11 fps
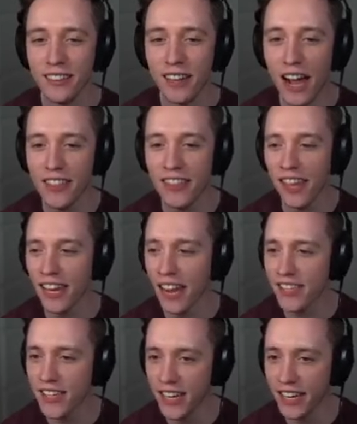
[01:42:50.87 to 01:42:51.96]
I think,
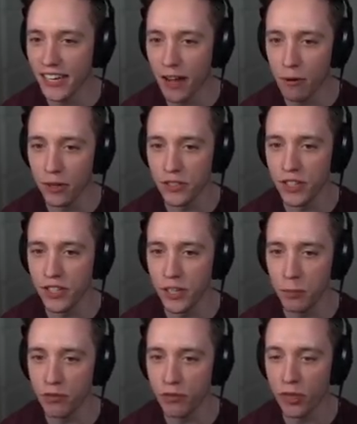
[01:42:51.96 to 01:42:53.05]
I think that one's the
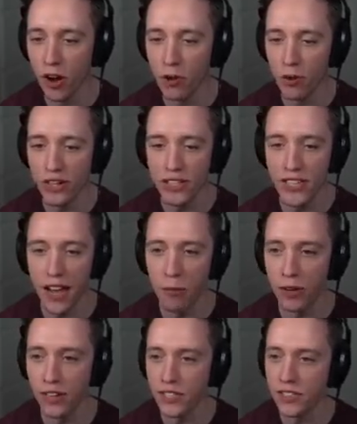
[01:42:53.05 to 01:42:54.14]
demon. No, it's that
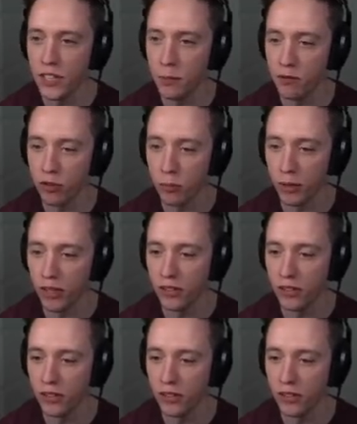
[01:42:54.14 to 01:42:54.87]
one that's the demon from below.